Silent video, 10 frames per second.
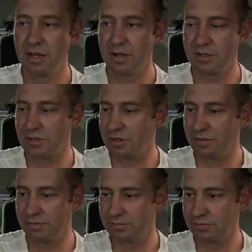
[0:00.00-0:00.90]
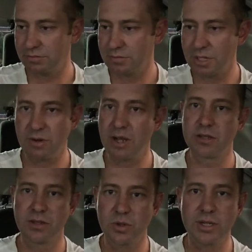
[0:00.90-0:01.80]
I just got to get around
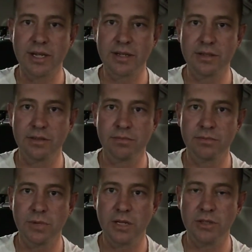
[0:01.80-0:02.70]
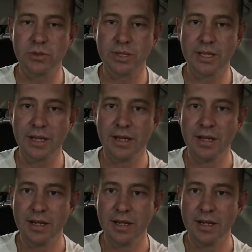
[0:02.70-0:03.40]
to looking at it and doing that.